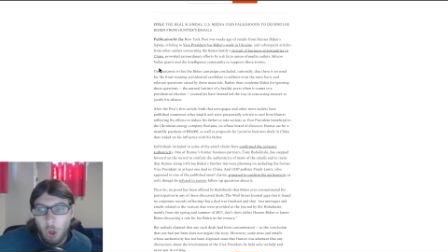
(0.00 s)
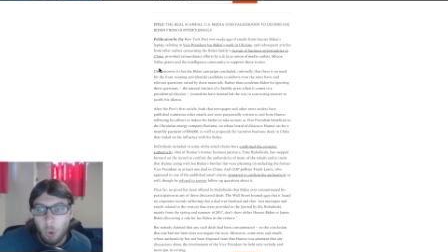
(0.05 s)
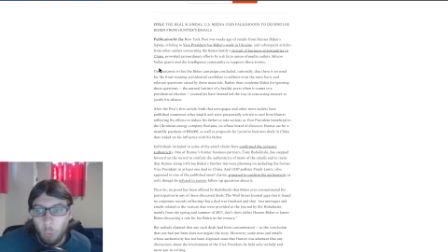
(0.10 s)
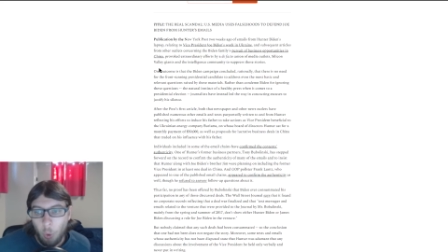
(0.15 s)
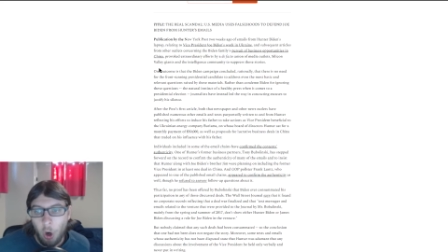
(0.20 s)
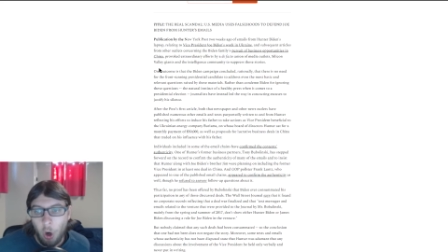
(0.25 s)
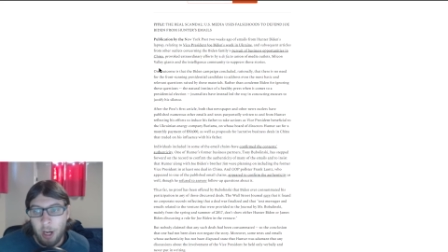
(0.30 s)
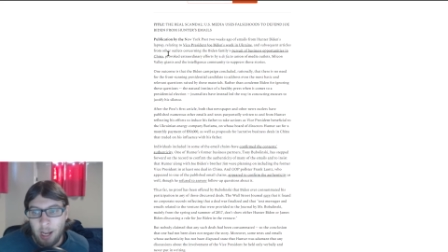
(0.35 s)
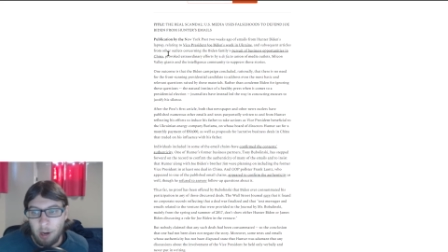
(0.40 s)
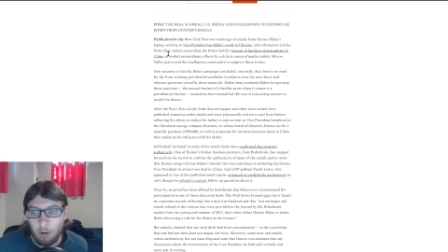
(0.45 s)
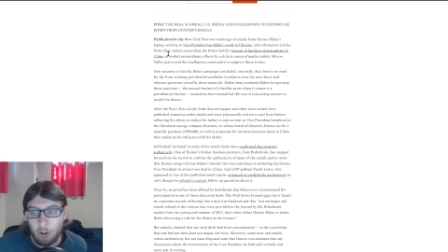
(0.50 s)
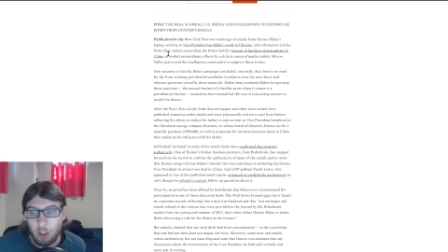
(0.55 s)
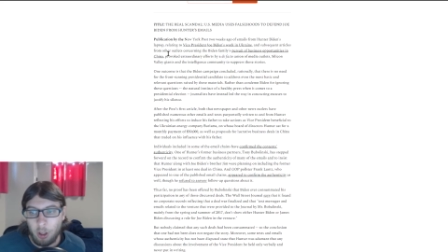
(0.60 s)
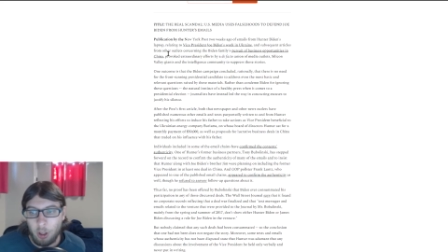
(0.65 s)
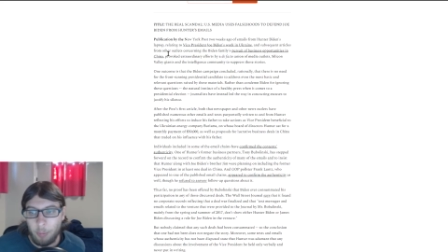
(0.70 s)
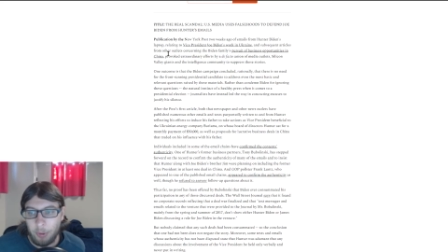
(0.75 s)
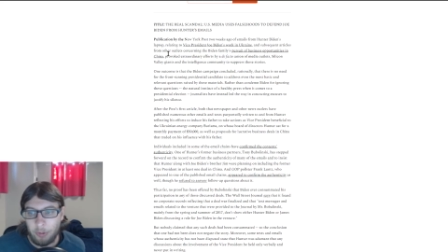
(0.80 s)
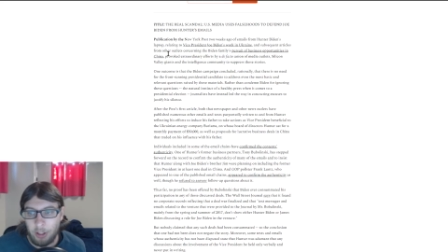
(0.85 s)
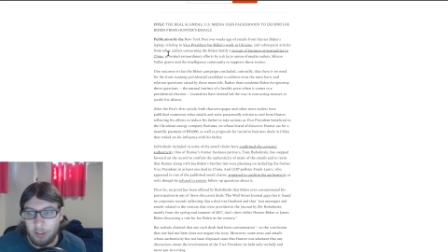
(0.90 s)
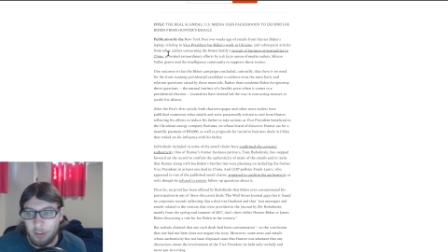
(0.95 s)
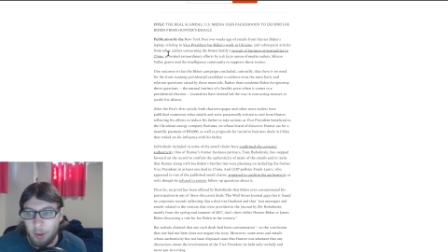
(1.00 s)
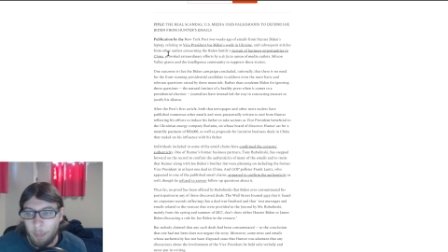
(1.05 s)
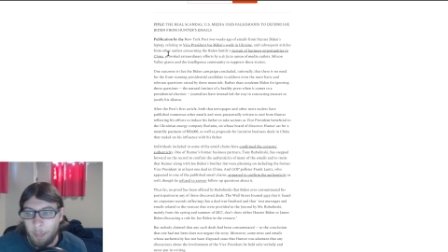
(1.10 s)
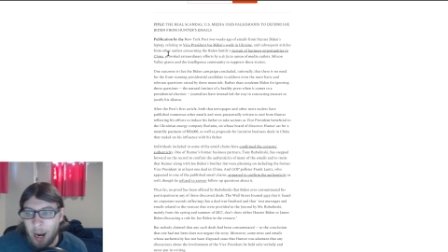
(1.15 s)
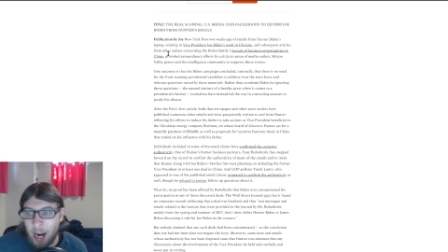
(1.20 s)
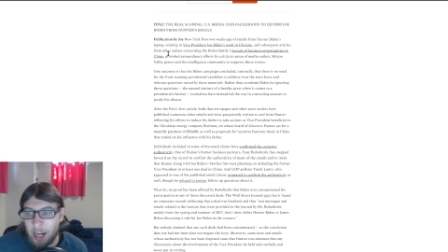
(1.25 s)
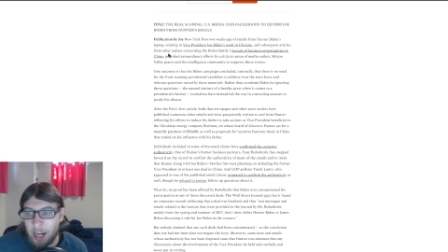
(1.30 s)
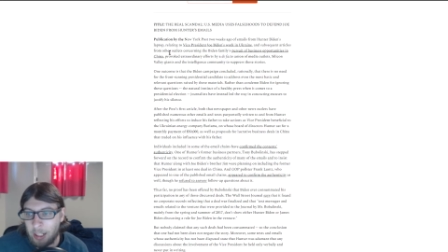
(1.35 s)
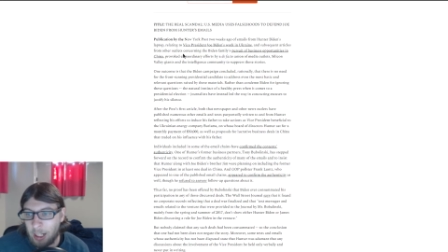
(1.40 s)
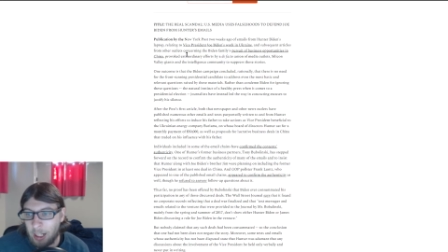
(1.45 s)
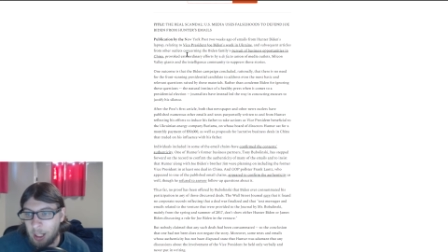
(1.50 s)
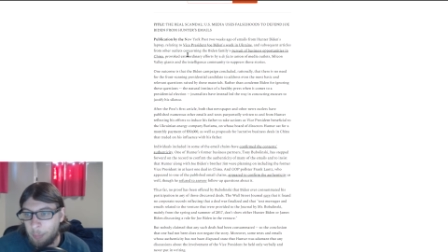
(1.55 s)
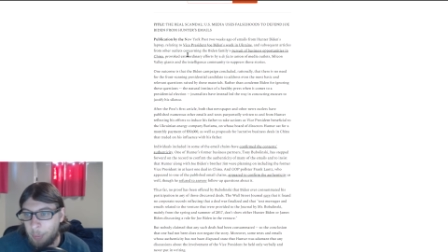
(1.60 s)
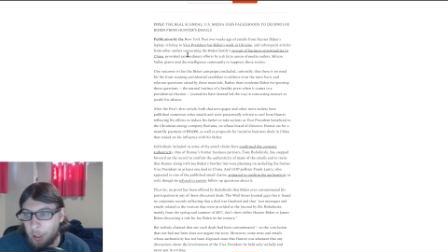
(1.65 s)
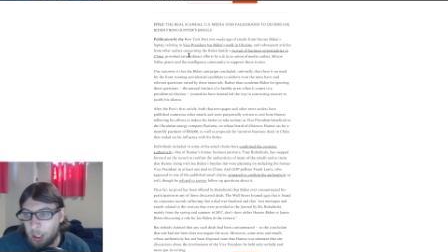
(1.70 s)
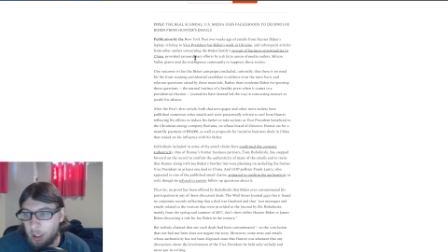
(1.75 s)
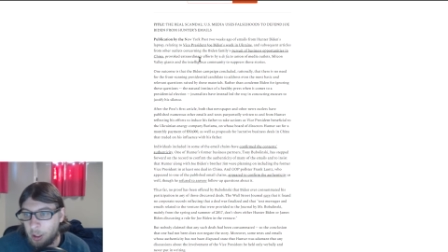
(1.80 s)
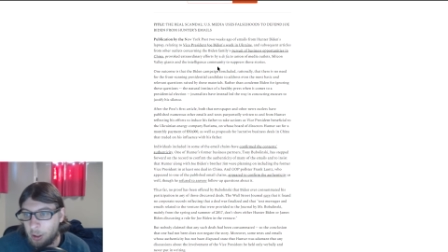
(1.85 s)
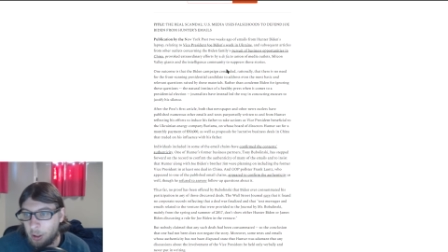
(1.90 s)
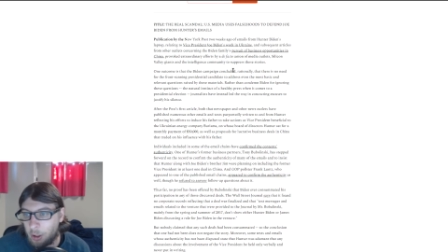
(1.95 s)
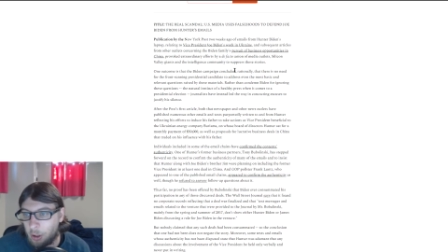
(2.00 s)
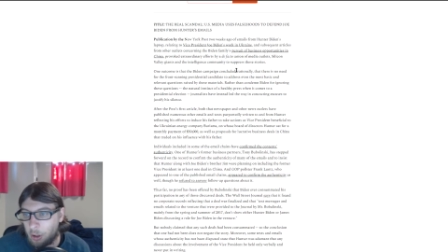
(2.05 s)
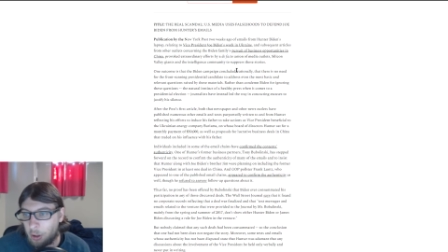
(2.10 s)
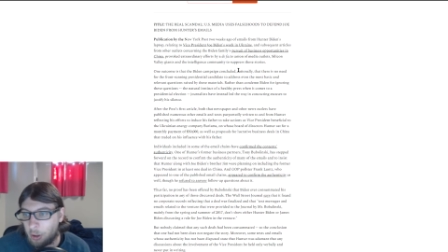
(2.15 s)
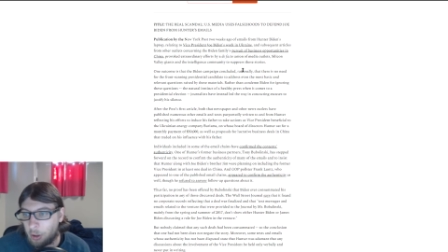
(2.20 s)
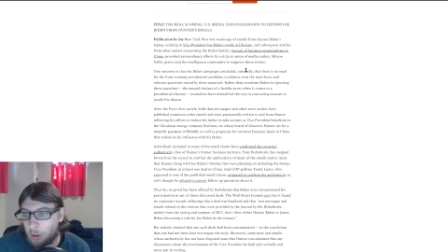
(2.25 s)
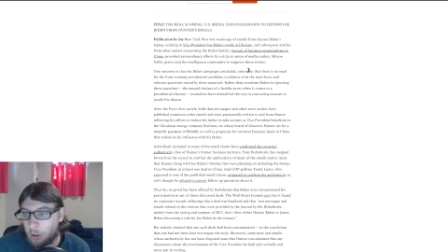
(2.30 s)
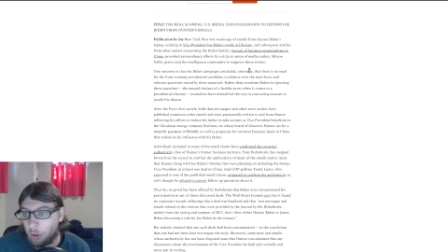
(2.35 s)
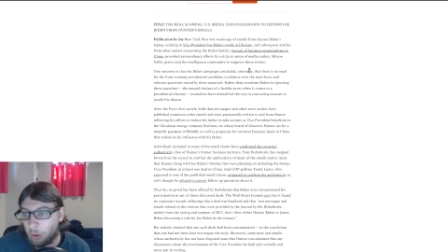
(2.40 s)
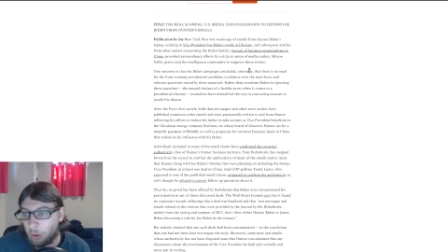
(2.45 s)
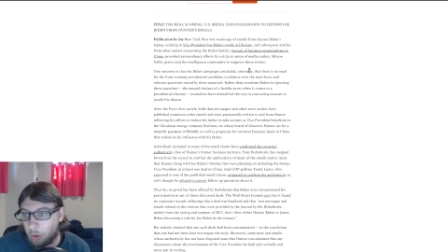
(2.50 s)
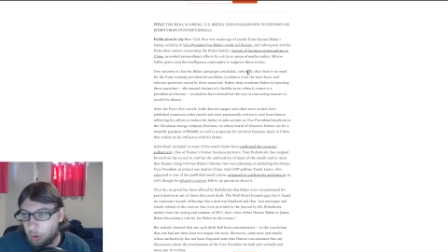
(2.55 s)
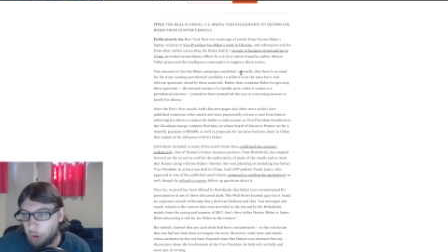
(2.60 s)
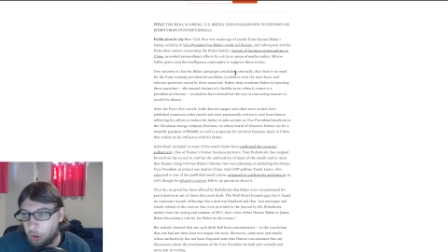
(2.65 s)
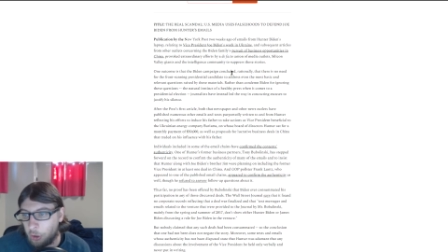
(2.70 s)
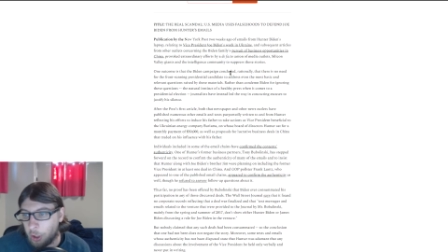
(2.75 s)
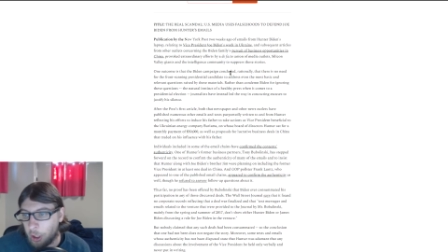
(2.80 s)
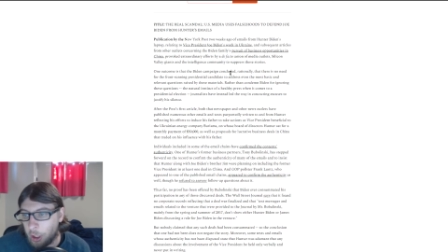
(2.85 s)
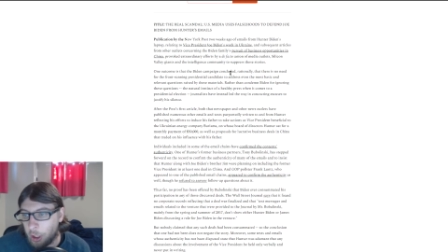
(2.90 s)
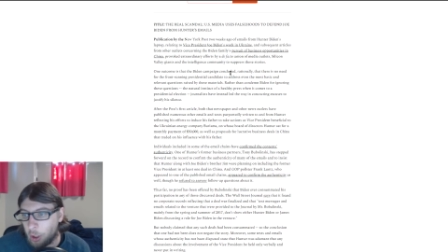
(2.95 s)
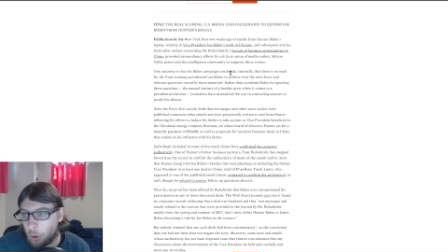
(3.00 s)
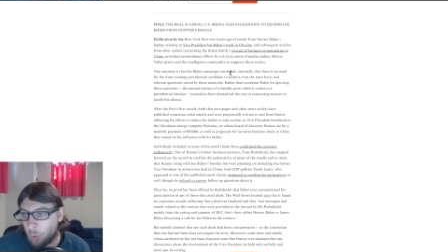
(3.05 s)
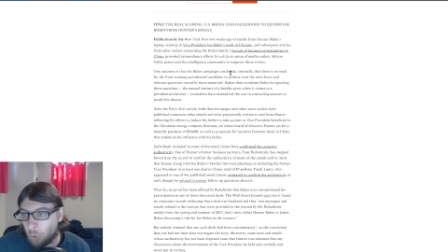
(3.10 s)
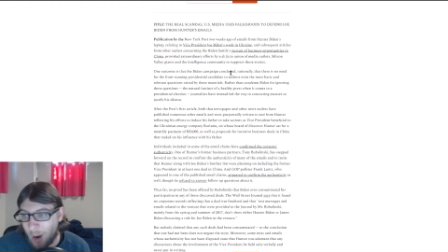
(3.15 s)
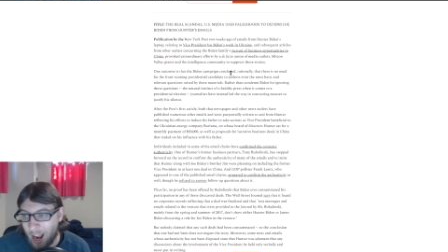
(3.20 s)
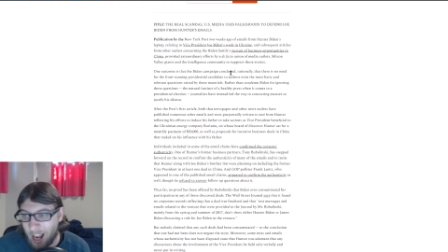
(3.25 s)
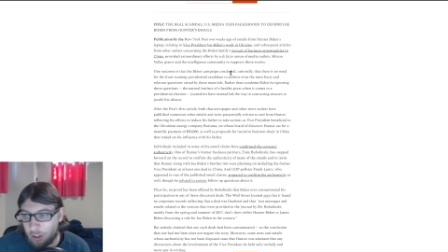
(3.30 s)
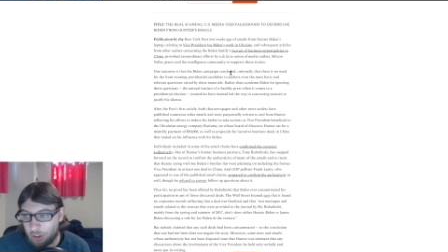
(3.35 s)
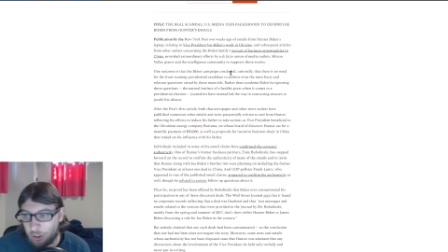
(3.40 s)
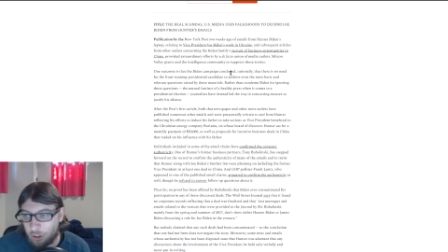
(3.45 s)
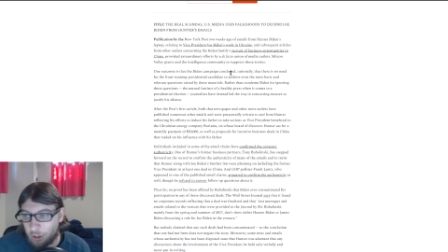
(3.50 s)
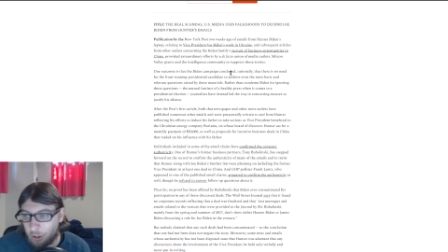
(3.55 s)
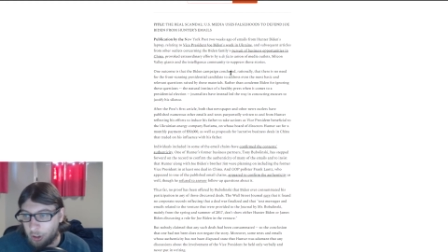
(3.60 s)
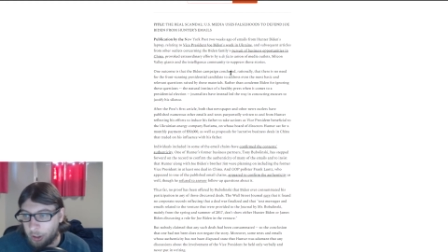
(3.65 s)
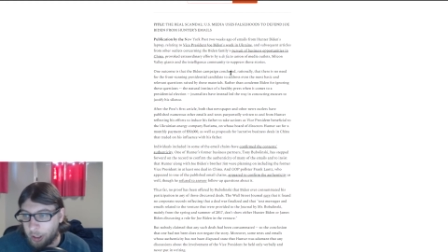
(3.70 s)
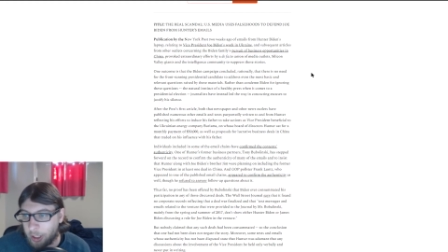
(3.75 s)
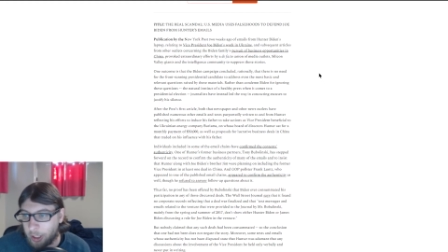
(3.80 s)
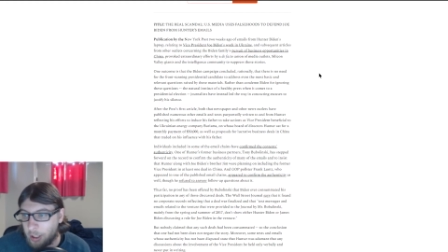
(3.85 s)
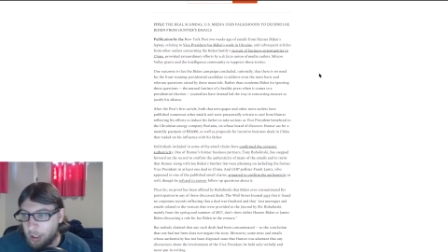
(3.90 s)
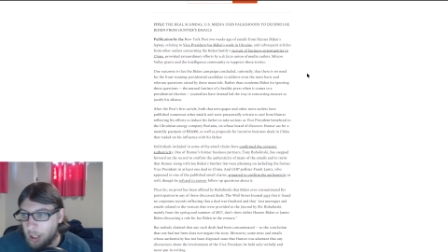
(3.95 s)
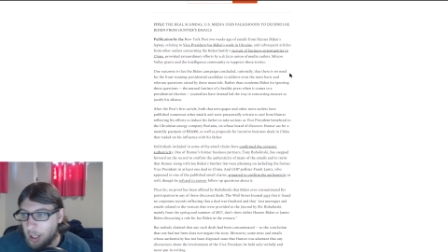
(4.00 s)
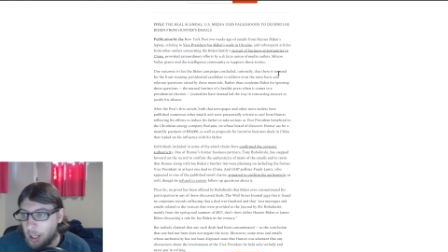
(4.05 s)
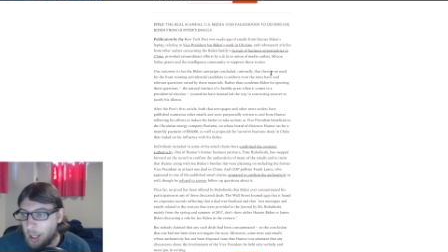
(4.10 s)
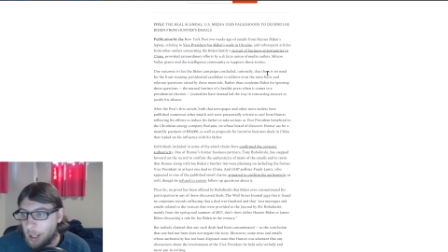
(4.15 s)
One outcome is that the Biden campaign concluded, rationally,